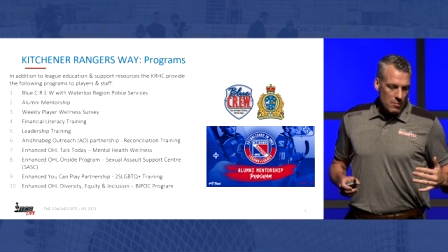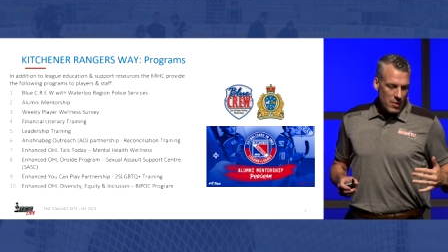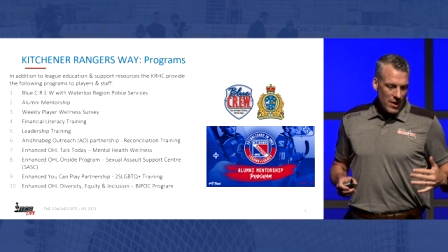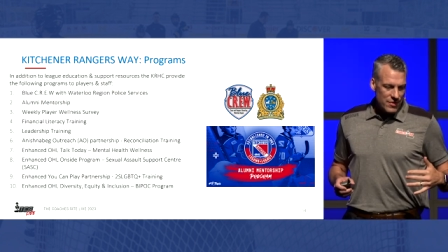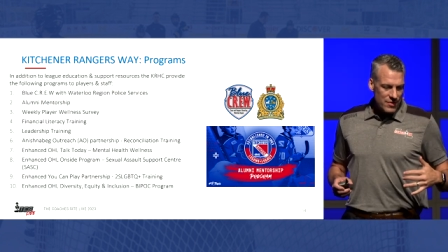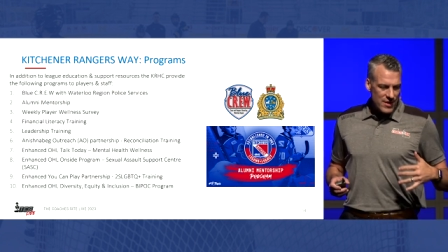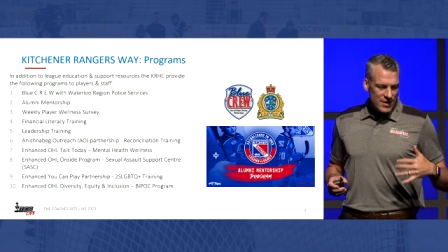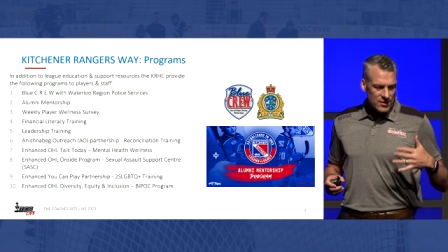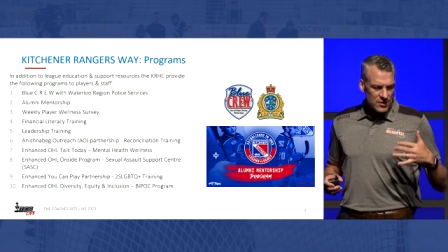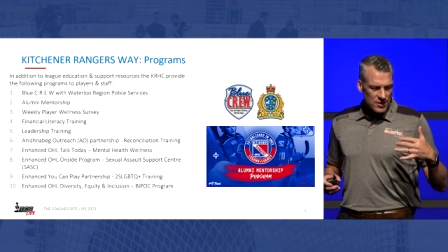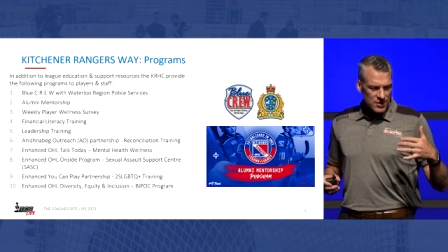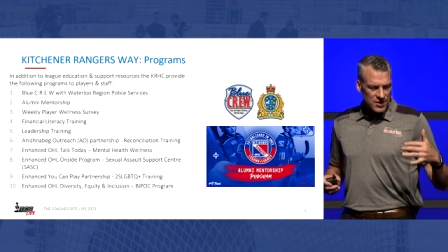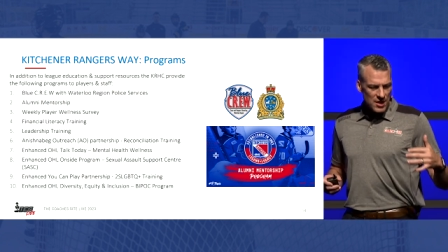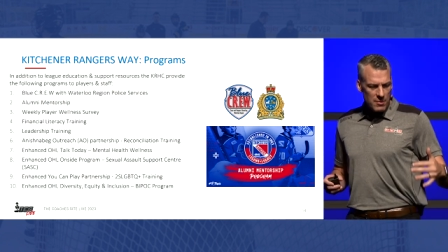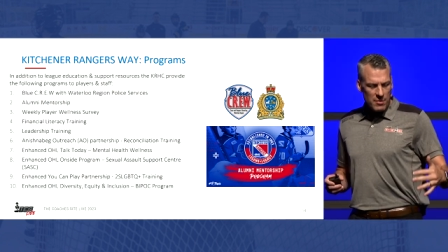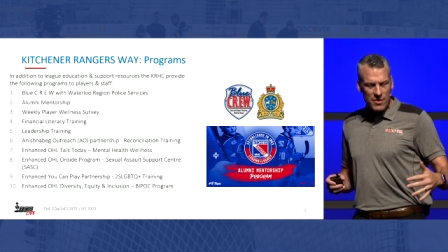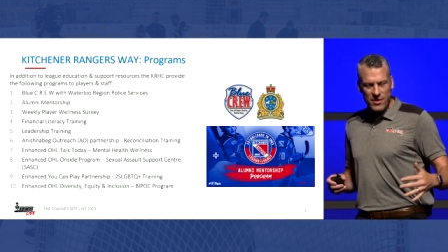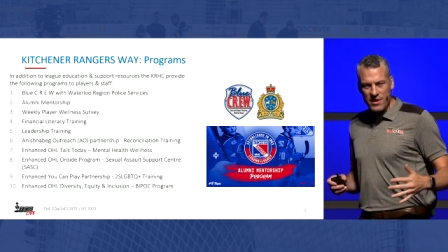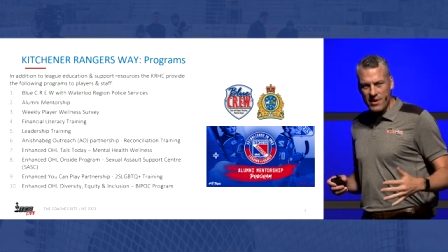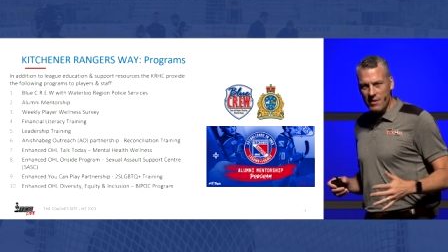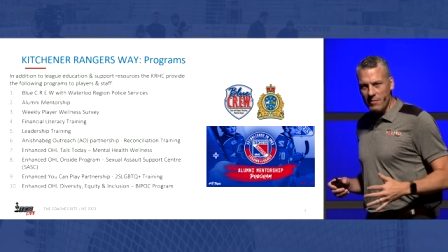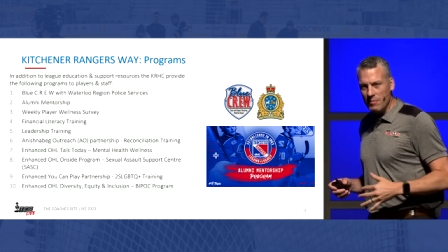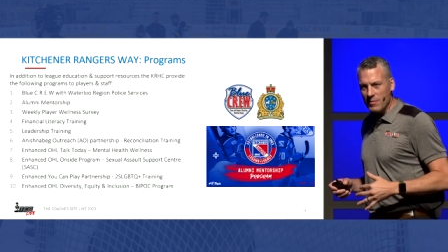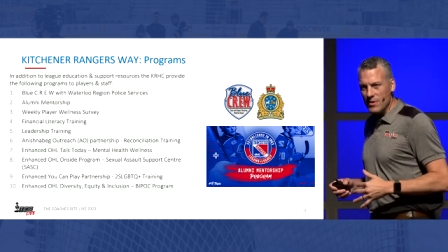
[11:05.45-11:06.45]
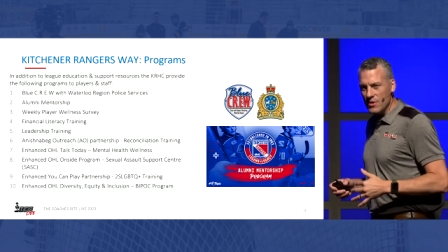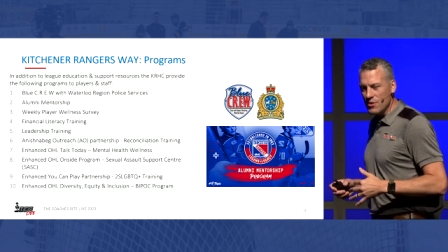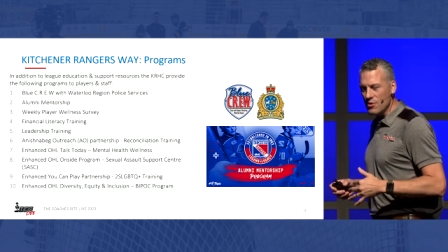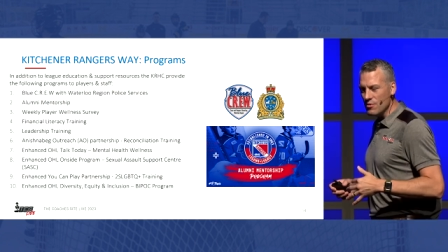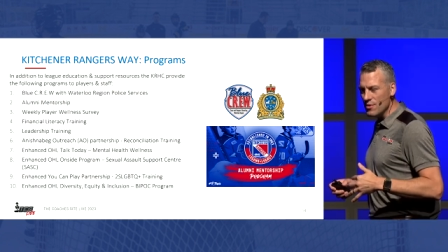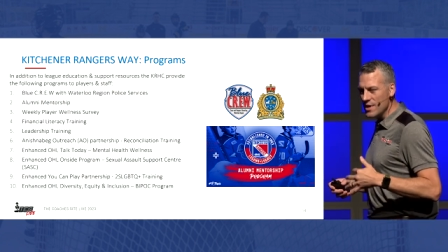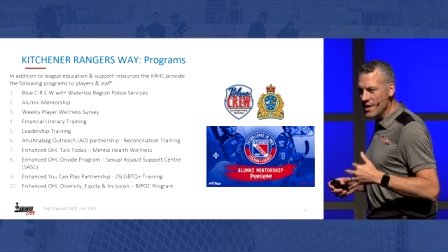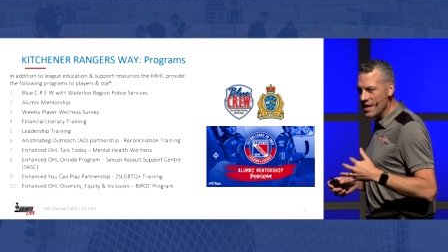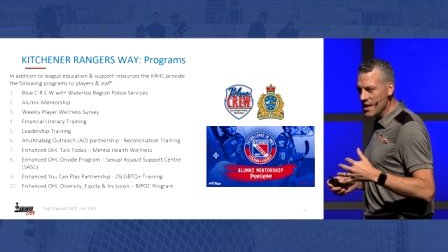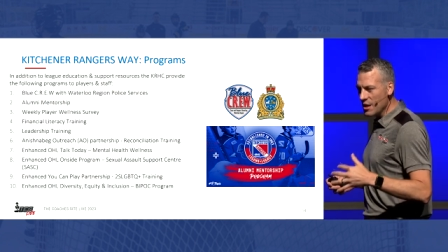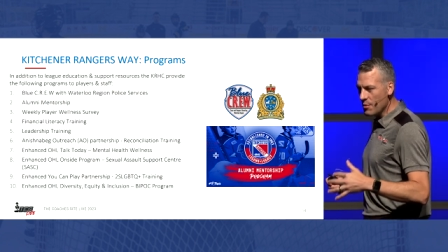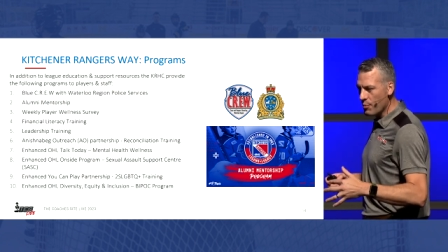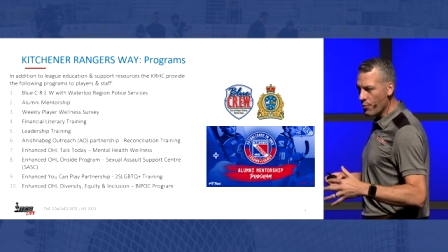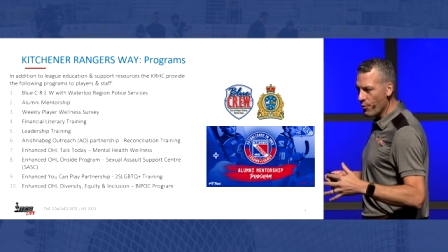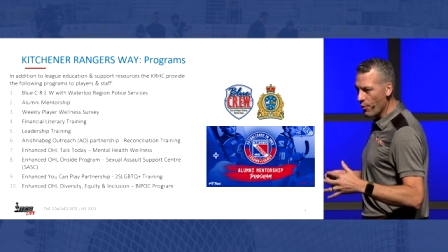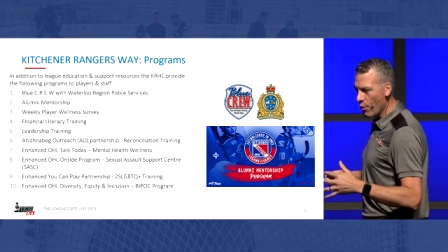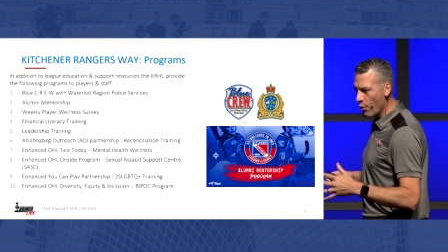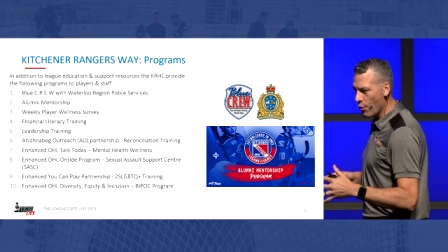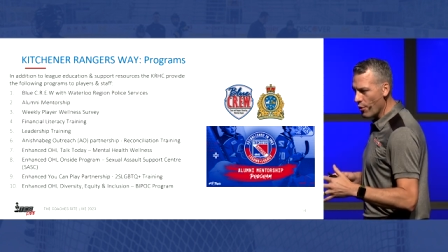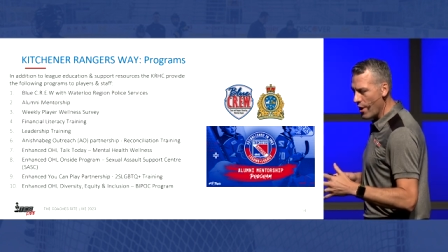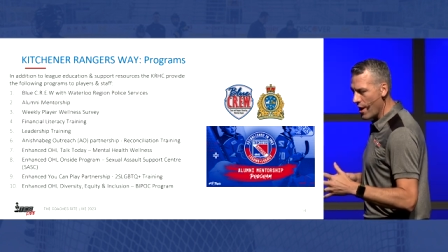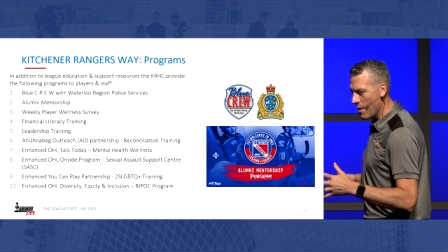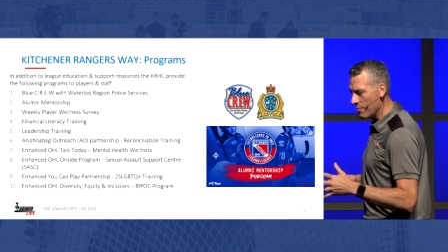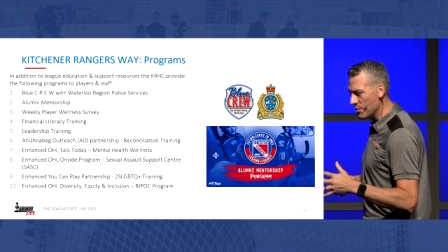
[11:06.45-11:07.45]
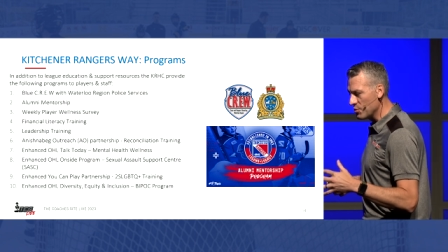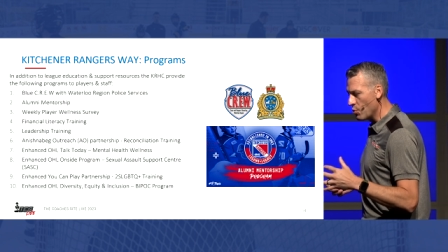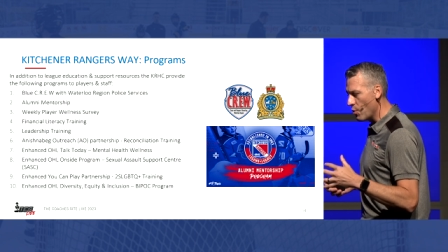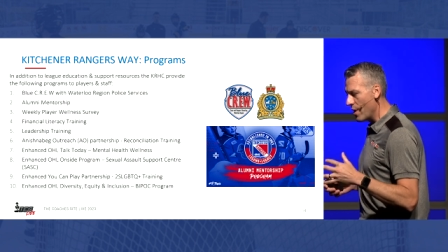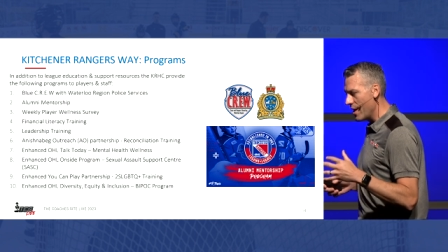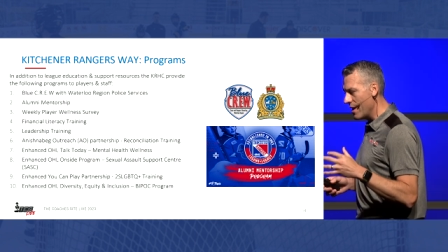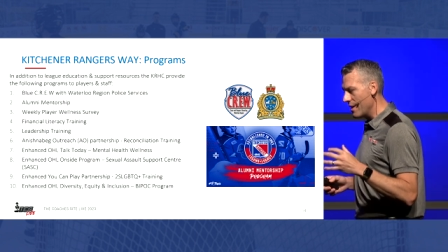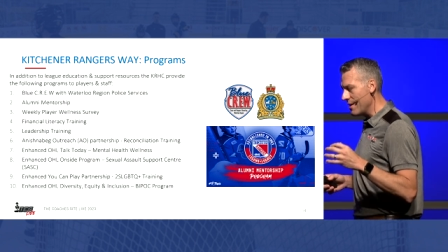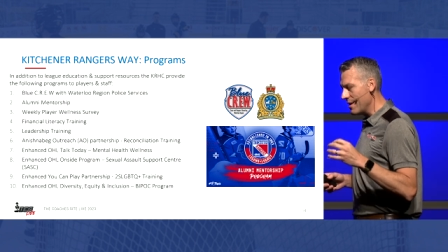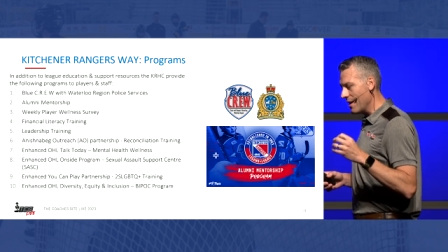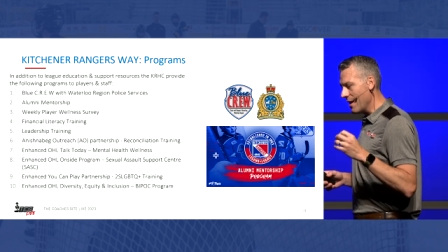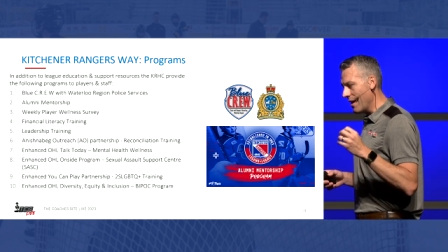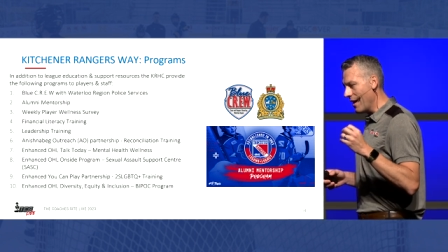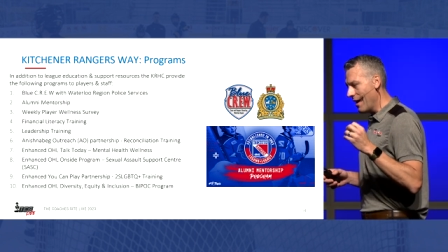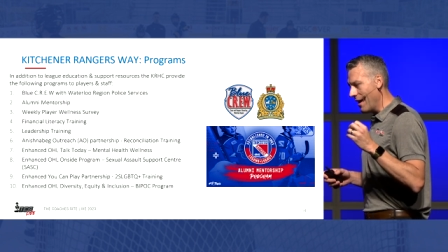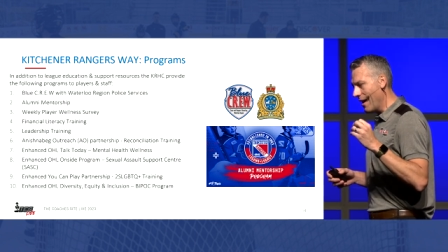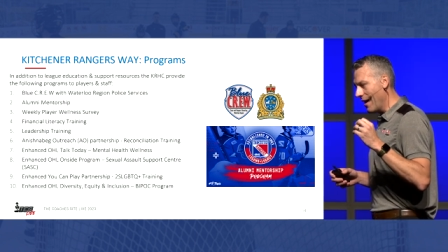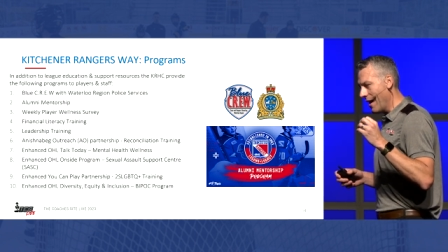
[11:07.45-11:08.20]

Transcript: But these are some of the unique programs when